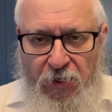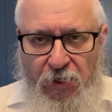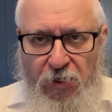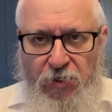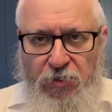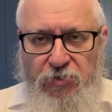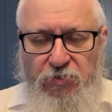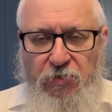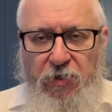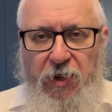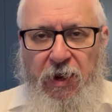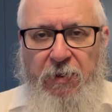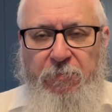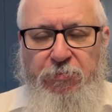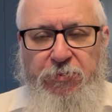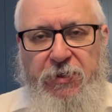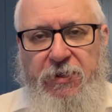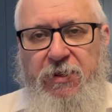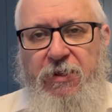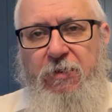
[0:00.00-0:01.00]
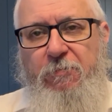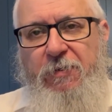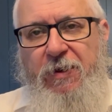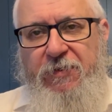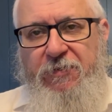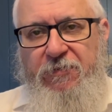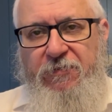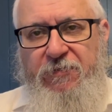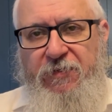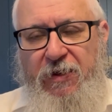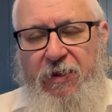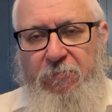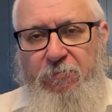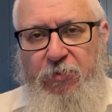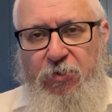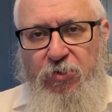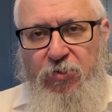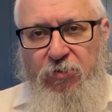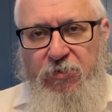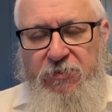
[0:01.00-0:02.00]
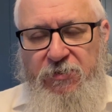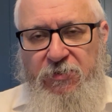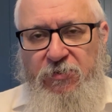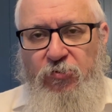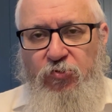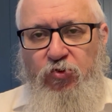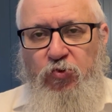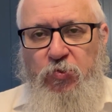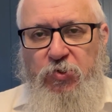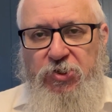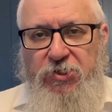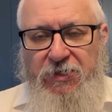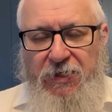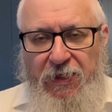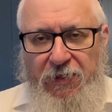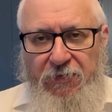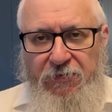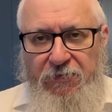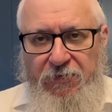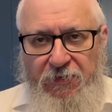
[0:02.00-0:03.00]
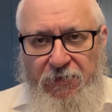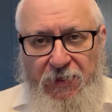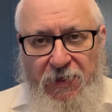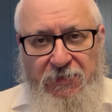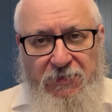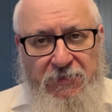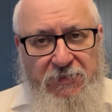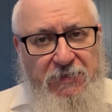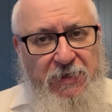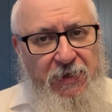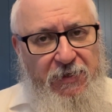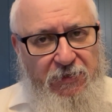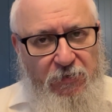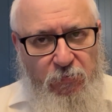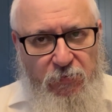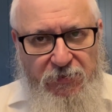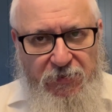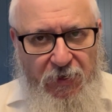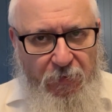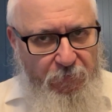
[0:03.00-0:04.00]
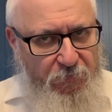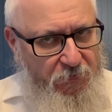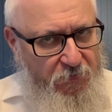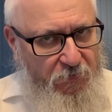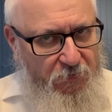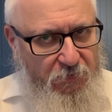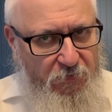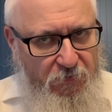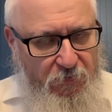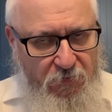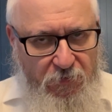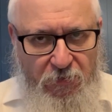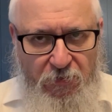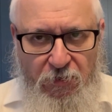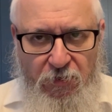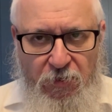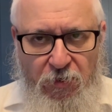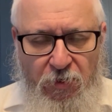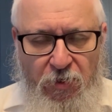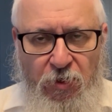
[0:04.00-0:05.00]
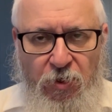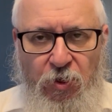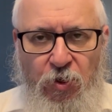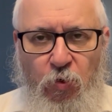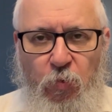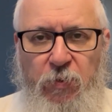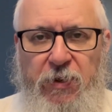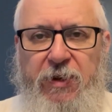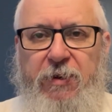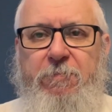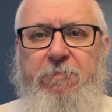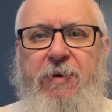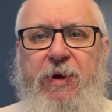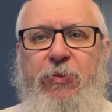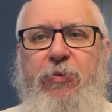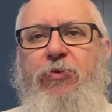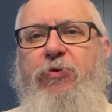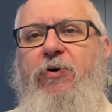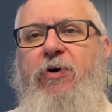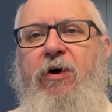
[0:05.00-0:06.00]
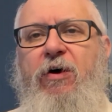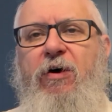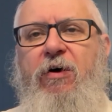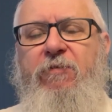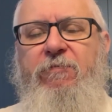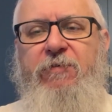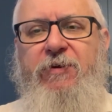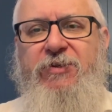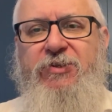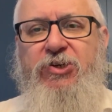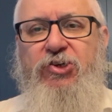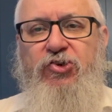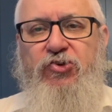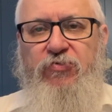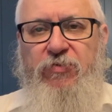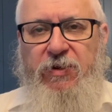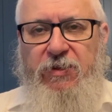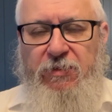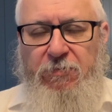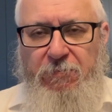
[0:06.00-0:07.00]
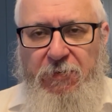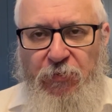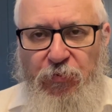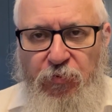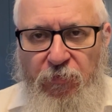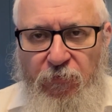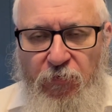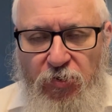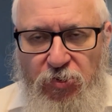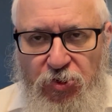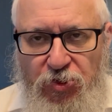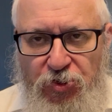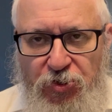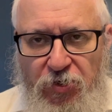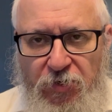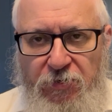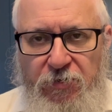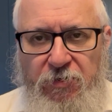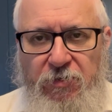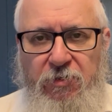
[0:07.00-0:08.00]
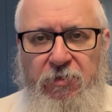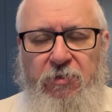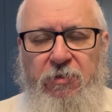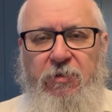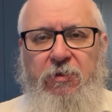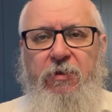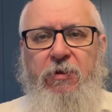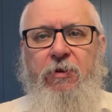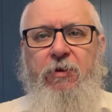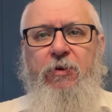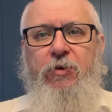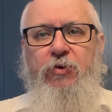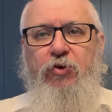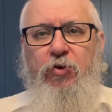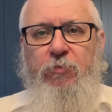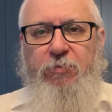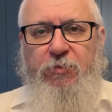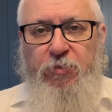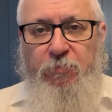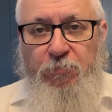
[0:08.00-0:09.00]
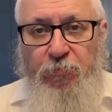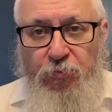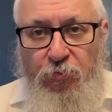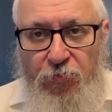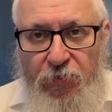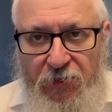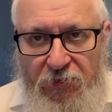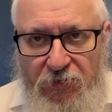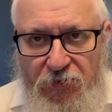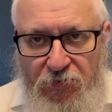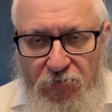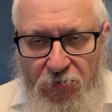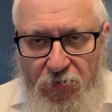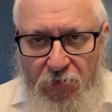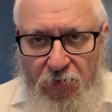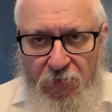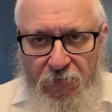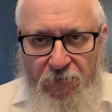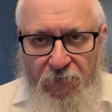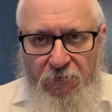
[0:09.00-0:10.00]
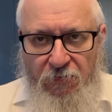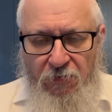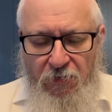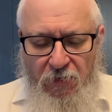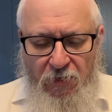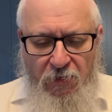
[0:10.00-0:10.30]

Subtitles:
So I'm thinking about this now because in the Jewish calendar, that's exactly what's happening. We had a month of Tishrei, the month of Rosh Hashanah, Yom Kippur, and Sukkot.